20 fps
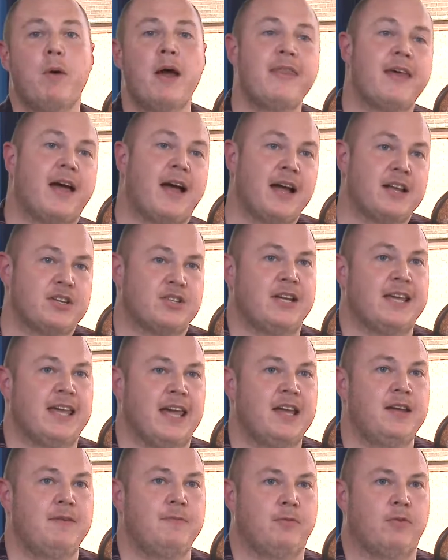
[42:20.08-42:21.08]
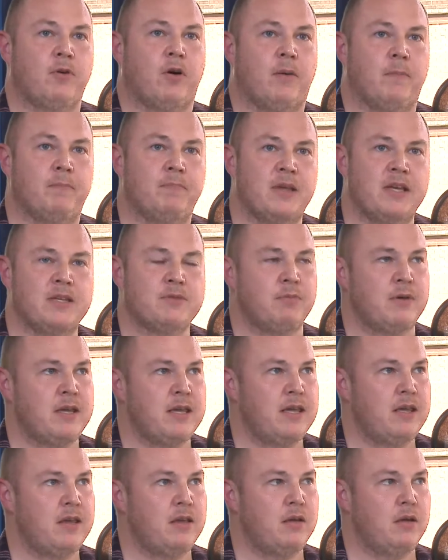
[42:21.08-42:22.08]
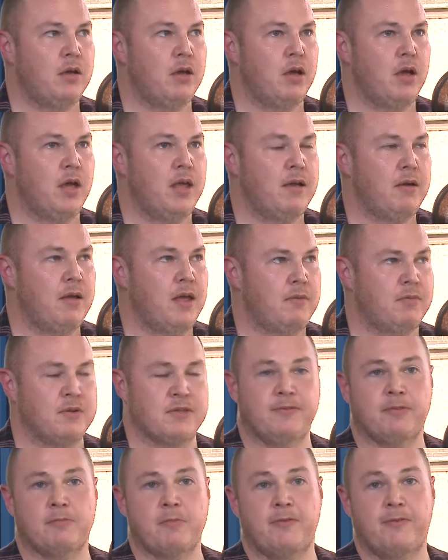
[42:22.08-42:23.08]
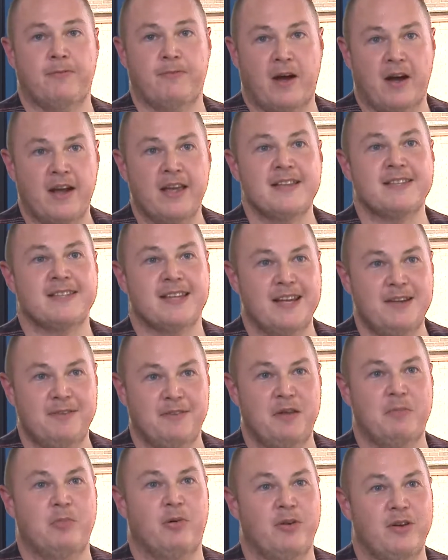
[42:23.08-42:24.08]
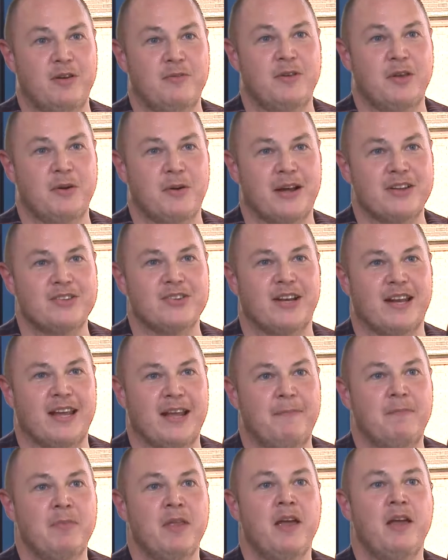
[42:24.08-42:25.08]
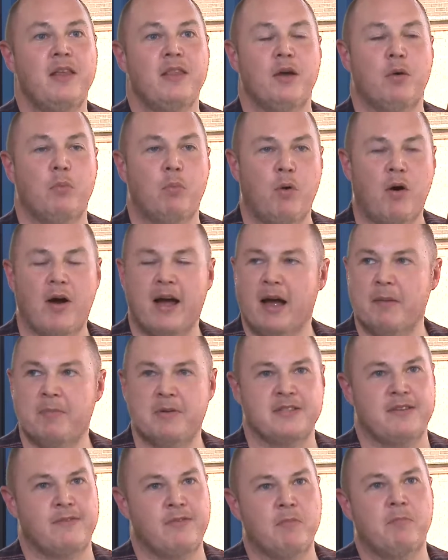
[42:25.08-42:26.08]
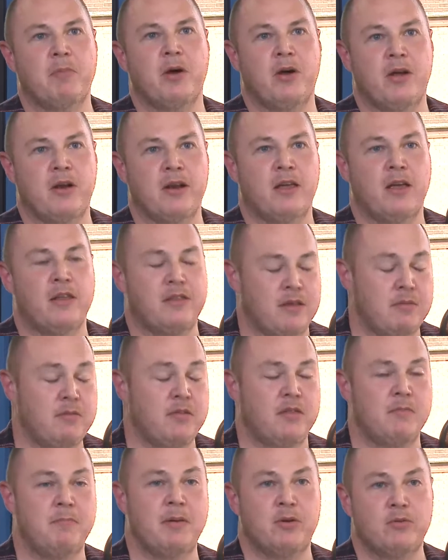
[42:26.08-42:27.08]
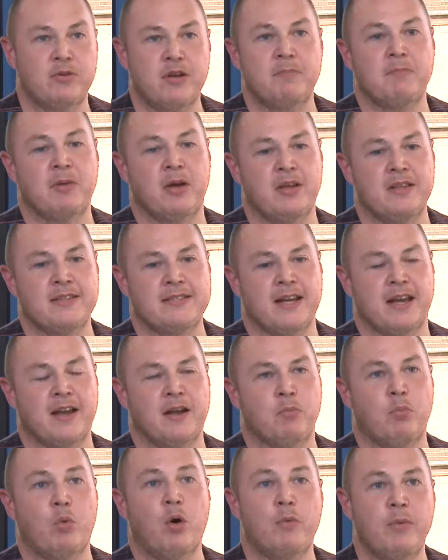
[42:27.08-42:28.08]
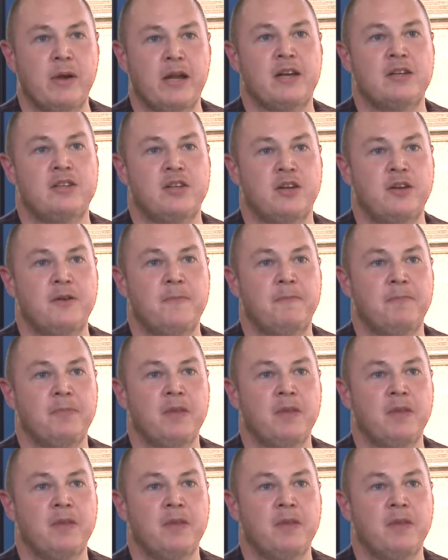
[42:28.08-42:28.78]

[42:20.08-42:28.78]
that actually came from is it was from a fire safety point of view, actually, that what happens if the building burns down? What are we going to do?